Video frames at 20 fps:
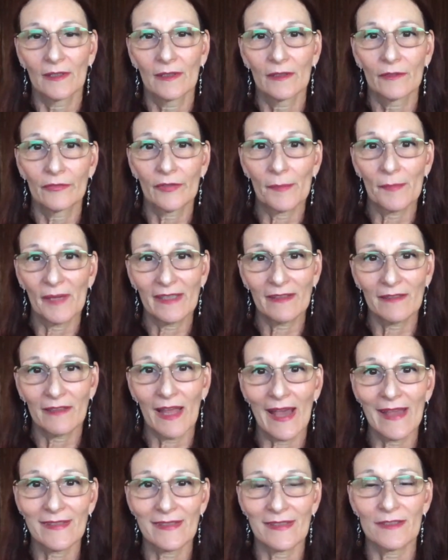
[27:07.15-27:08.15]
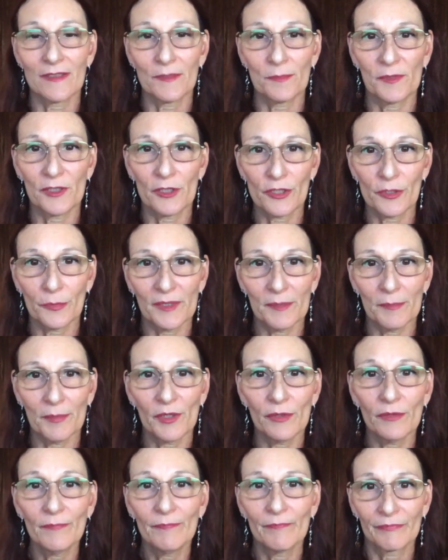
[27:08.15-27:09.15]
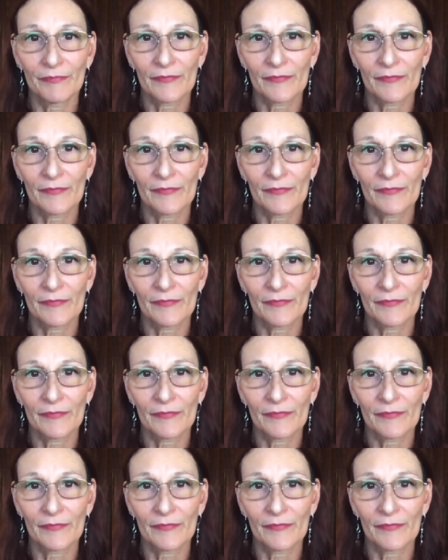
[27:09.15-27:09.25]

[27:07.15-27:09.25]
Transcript: from my class and spiritual people